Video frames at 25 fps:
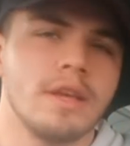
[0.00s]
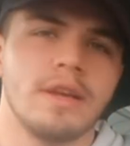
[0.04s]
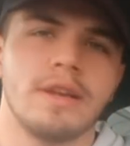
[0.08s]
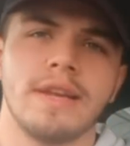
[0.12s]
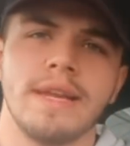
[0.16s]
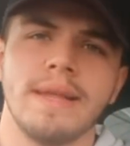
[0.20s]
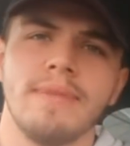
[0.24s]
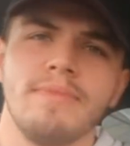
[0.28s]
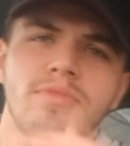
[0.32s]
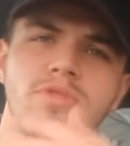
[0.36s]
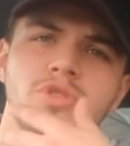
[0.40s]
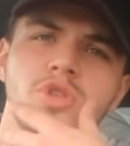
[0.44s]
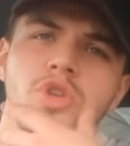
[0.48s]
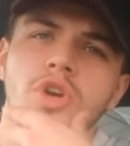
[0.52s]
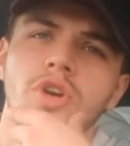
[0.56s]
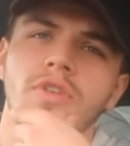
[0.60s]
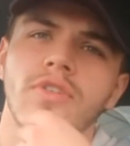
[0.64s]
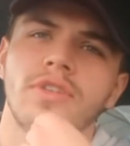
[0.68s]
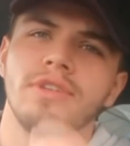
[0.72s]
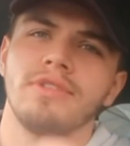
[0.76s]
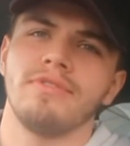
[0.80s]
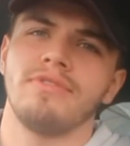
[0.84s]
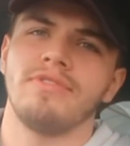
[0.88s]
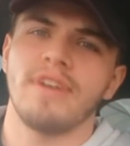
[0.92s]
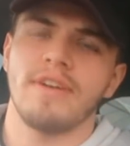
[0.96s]
and cream,
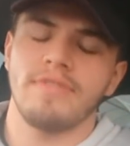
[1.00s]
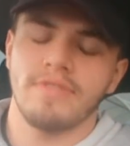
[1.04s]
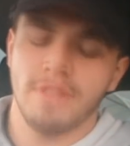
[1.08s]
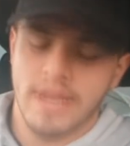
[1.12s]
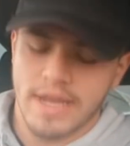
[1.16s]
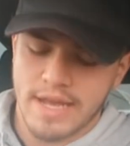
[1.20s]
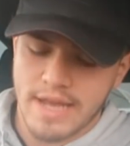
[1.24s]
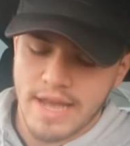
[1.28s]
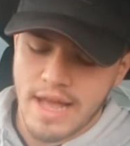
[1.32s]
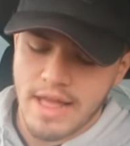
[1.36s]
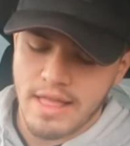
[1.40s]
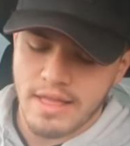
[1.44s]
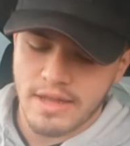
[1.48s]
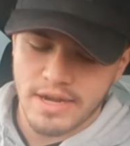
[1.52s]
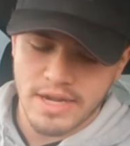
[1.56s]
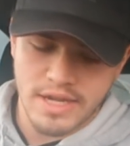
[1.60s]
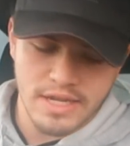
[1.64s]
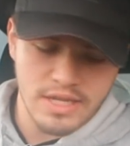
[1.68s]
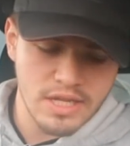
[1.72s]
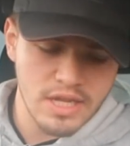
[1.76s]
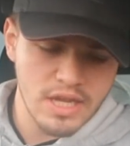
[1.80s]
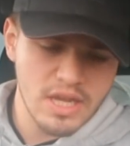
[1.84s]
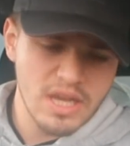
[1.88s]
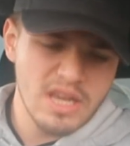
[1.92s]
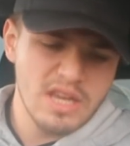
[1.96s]
250
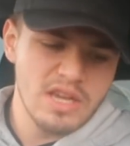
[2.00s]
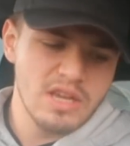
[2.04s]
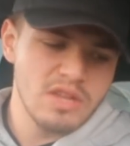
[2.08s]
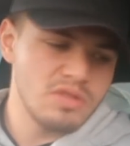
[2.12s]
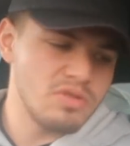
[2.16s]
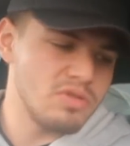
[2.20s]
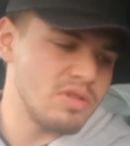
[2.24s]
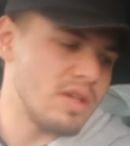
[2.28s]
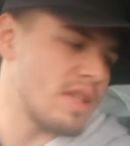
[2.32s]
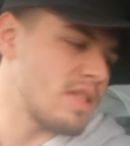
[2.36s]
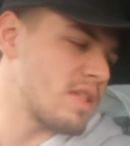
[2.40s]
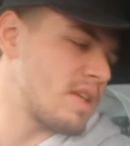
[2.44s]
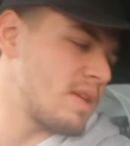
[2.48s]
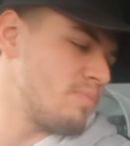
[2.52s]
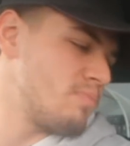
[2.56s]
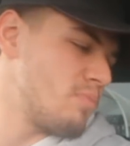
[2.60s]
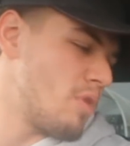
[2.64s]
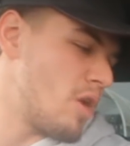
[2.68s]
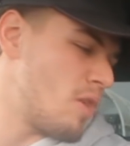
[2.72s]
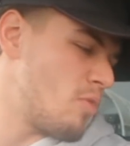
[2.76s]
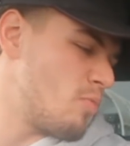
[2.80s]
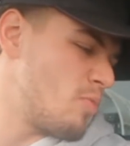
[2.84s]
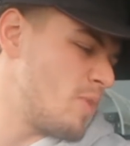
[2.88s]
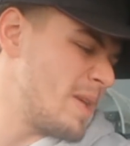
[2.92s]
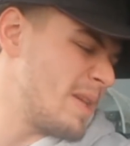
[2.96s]
calories. So this
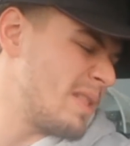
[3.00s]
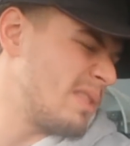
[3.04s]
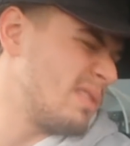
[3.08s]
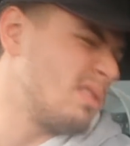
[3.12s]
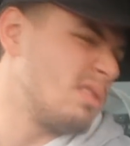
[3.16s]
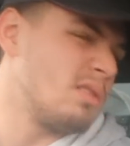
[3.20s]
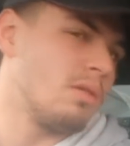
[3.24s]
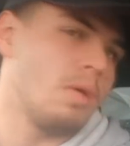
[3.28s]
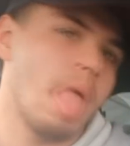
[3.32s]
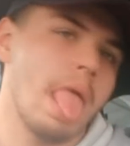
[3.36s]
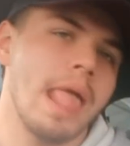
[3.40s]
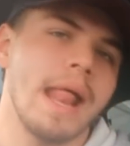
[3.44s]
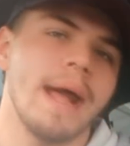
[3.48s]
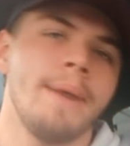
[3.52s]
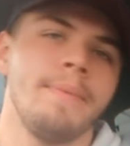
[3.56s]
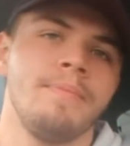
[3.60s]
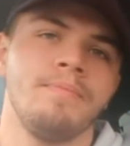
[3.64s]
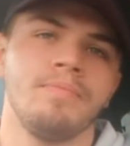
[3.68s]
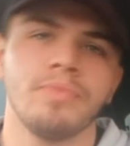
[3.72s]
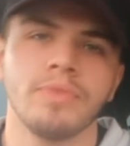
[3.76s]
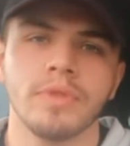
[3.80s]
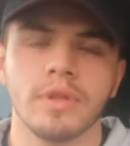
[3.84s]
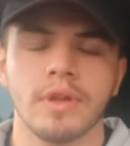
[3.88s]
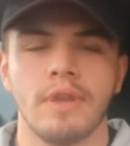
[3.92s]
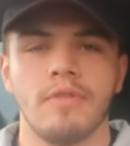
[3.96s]
meal, yeah,
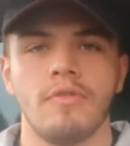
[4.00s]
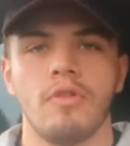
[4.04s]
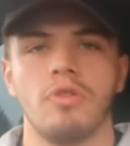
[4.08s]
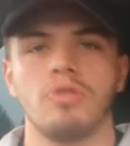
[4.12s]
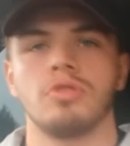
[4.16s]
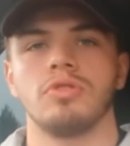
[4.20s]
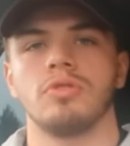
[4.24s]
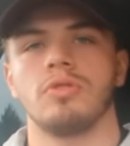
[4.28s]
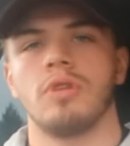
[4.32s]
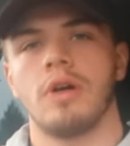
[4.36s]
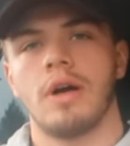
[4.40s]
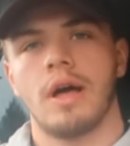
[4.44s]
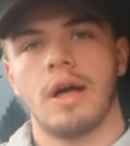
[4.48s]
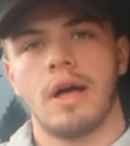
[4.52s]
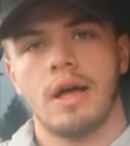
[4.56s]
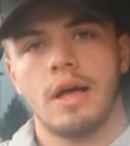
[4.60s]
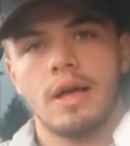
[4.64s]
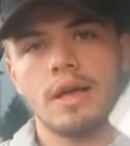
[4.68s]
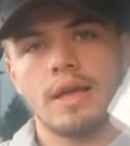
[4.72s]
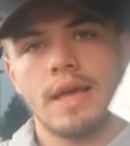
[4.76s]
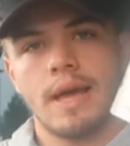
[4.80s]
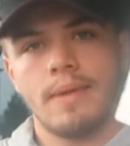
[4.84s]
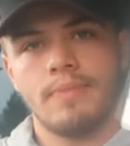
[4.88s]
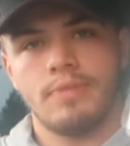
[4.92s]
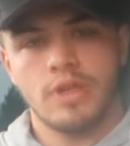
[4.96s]
I've also
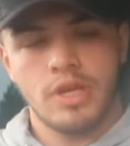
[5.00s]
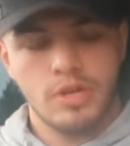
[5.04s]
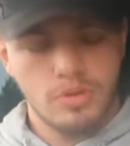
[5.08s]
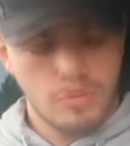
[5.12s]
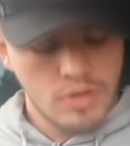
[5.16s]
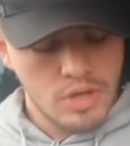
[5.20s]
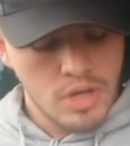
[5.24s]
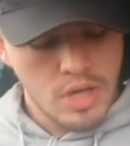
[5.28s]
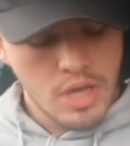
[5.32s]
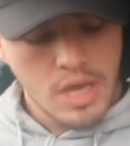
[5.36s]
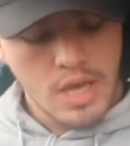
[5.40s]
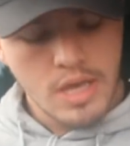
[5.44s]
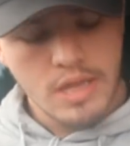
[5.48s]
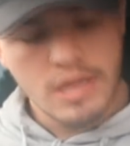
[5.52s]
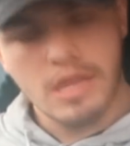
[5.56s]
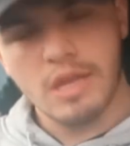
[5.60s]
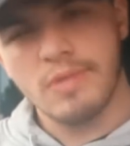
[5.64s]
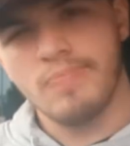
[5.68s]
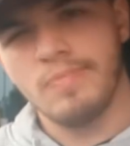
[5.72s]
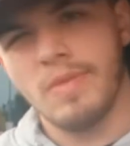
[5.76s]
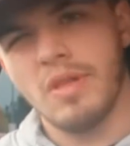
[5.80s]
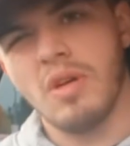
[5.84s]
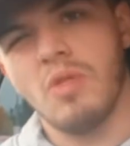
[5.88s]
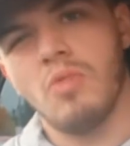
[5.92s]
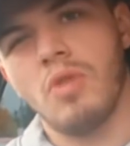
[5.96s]
got a cappuccino.
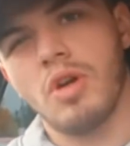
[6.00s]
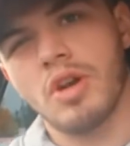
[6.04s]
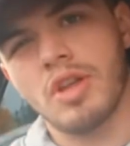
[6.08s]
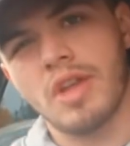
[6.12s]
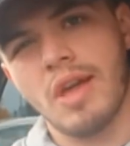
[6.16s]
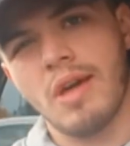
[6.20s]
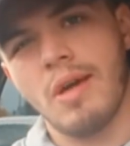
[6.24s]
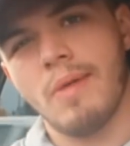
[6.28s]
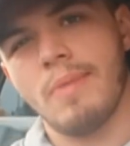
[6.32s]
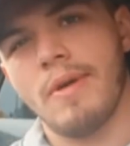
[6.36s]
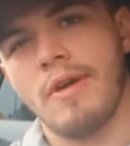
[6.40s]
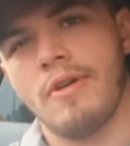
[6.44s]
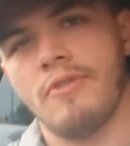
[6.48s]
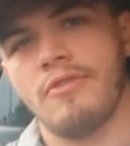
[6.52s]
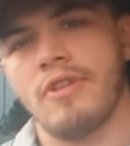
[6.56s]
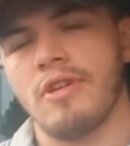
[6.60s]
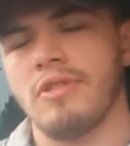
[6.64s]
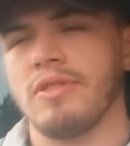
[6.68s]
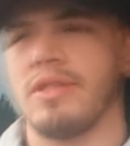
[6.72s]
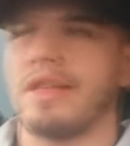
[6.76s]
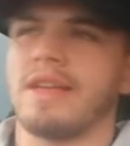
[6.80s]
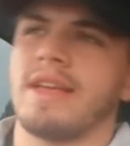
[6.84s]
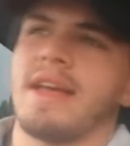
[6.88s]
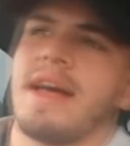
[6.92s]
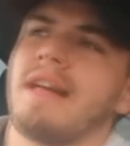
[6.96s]
This meal will work out about
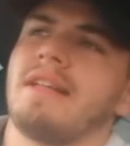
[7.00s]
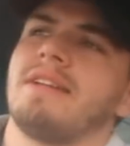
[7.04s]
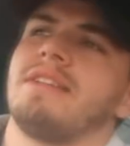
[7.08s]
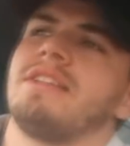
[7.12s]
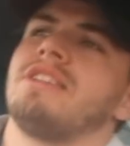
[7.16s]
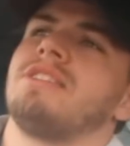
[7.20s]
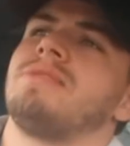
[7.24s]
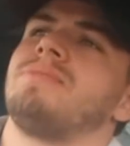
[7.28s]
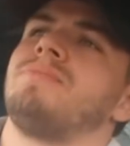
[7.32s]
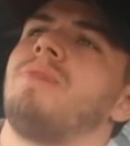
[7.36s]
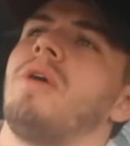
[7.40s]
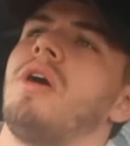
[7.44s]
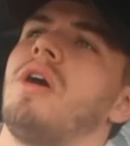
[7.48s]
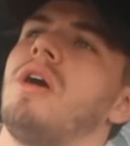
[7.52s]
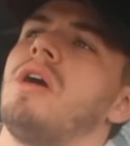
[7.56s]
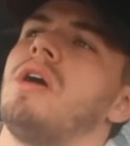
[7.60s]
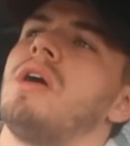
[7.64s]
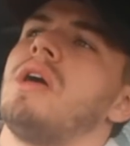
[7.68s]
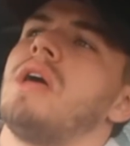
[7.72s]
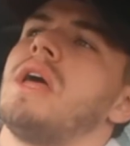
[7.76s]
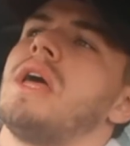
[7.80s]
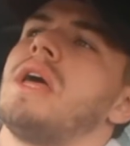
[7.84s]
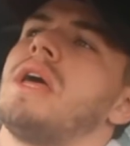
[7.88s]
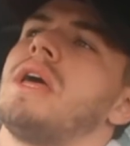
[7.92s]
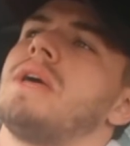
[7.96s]
1,000 calories, but
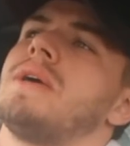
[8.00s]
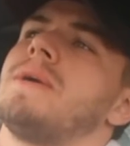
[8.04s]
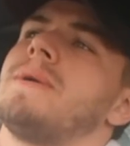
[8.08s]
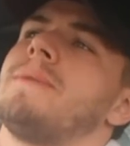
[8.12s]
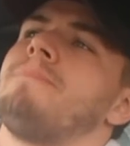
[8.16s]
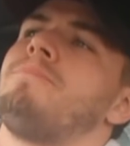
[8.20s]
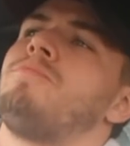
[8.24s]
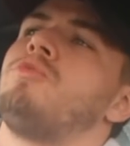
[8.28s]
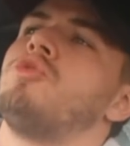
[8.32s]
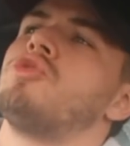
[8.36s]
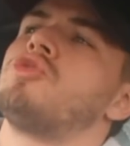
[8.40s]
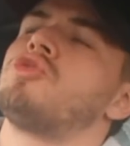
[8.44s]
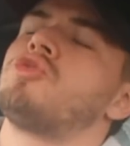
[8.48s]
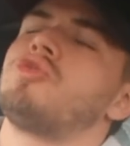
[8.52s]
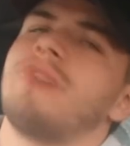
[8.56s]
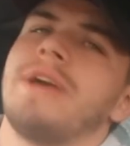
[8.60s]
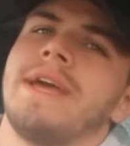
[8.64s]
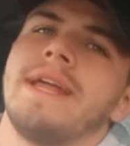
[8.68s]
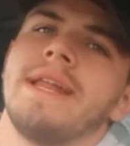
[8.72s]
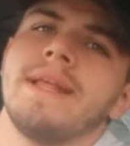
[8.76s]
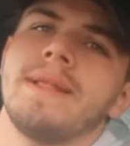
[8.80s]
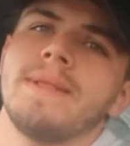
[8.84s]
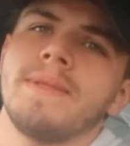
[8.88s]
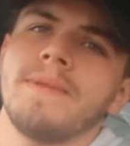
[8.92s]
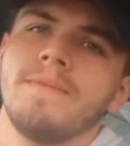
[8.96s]

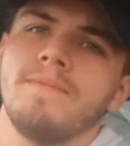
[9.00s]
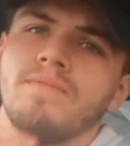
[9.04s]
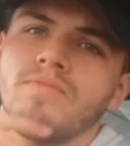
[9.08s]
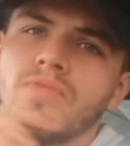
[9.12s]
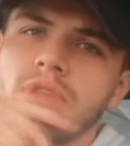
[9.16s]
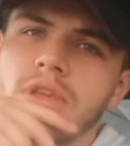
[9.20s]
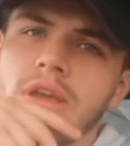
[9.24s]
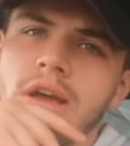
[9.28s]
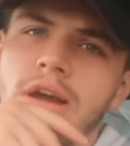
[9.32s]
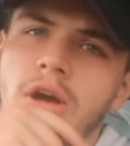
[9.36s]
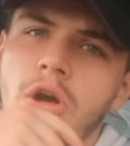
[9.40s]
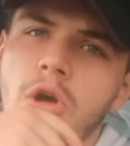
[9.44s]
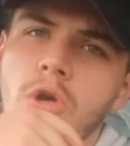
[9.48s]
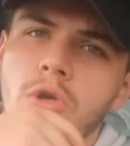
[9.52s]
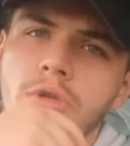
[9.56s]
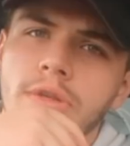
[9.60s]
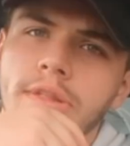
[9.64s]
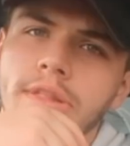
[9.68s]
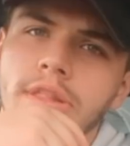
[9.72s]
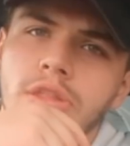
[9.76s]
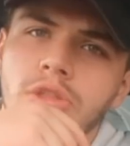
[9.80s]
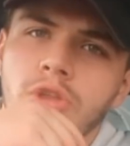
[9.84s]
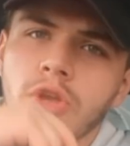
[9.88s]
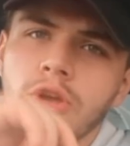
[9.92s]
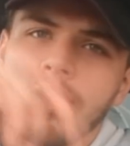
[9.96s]
post-training, I
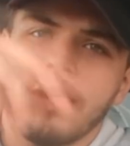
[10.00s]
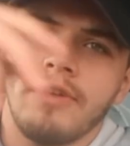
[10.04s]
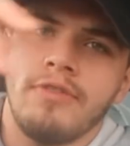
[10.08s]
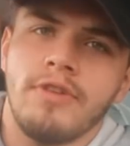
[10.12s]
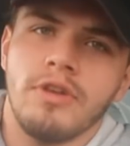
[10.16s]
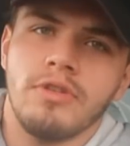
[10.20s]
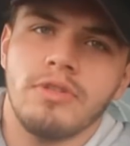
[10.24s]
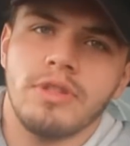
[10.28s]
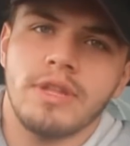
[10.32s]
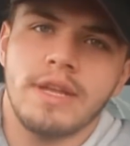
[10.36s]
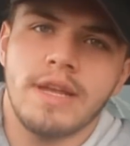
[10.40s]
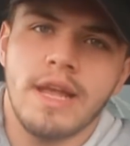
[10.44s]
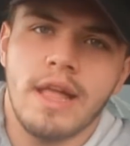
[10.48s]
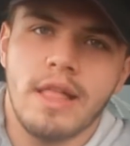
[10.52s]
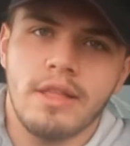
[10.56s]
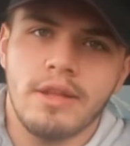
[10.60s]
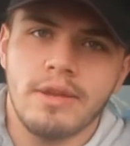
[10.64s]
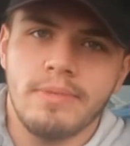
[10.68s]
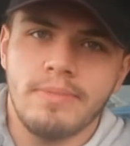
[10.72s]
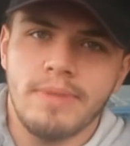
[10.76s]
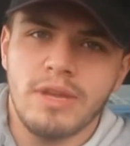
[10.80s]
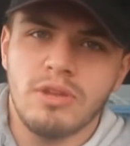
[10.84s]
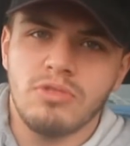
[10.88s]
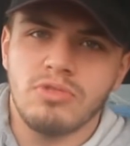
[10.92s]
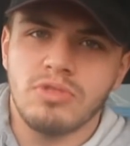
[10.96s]
always do 1,000
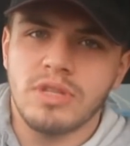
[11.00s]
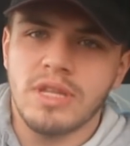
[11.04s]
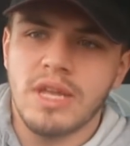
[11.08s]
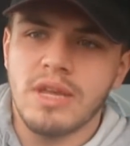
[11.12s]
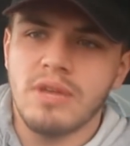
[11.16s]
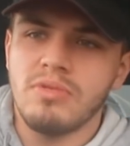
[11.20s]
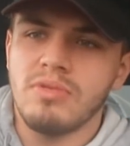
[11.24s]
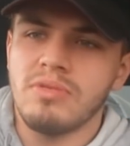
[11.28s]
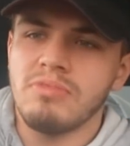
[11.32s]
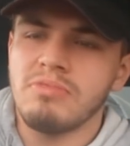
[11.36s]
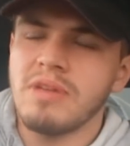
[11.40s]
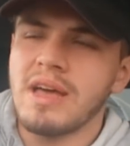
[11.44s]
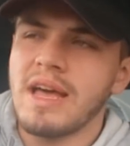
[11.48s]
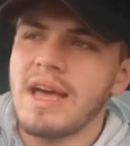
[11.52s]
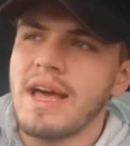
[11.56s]
calorie meals now.